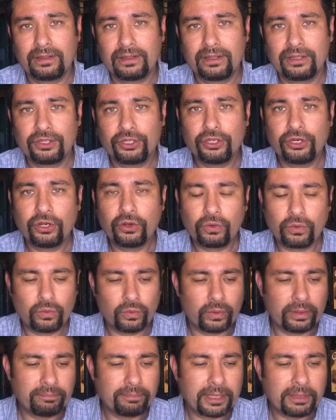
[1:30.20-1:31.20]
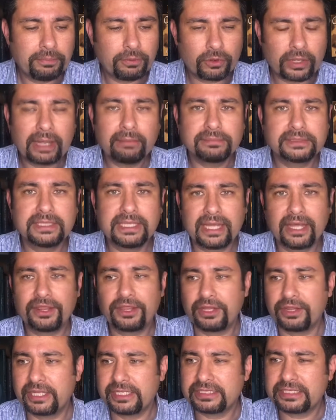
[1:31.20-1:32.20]
You know, when people come together
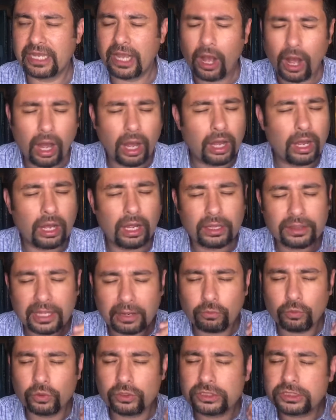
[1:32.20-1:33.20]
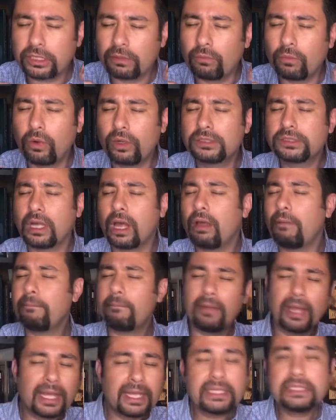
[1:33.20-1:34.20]
and they say, oh, that worship was
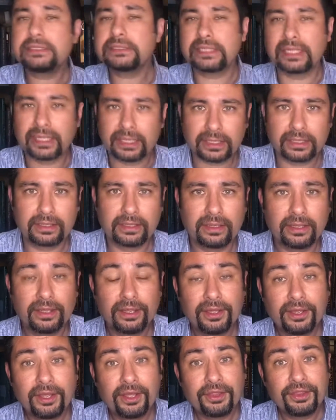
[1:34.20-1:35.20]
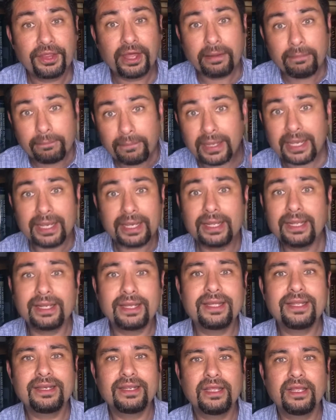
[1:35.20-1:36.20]
amazing, they
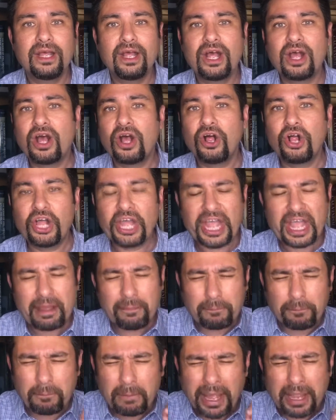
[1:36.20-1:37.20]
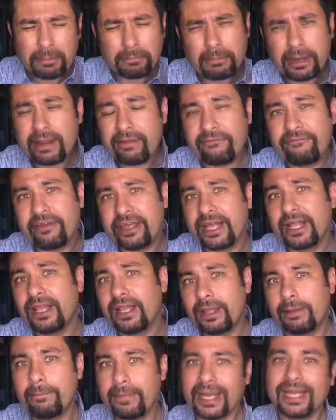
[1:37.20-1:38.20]
mean it made me feel
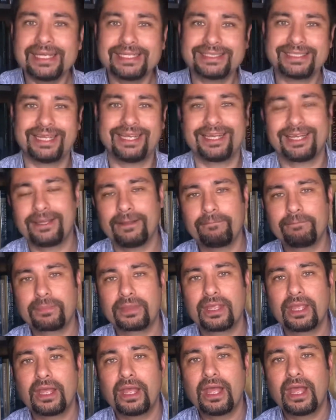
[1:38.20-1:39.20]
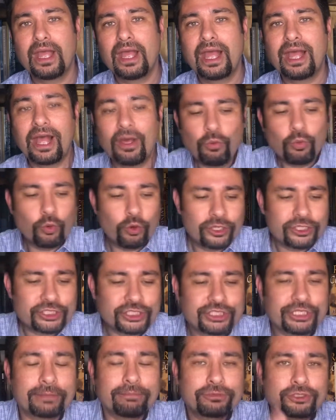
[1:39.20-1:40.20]
amazing. And
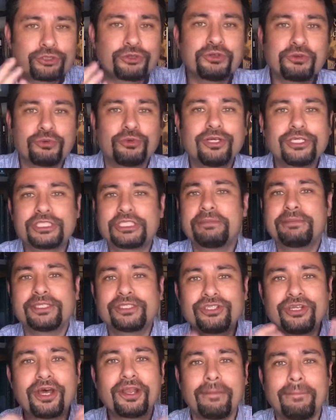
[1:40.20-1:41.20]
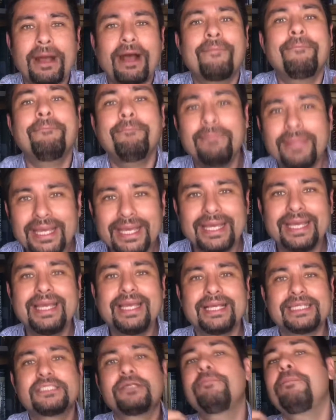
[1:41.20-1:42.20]
worship, true worship, is not about me,
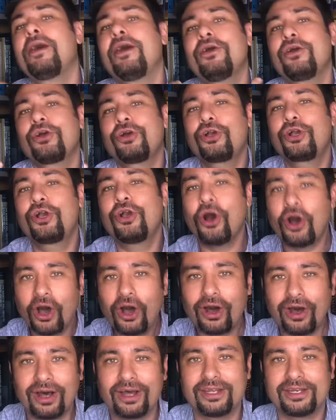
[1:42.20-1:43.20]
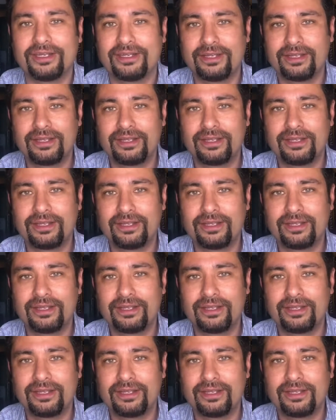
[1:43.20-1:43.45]
it's about God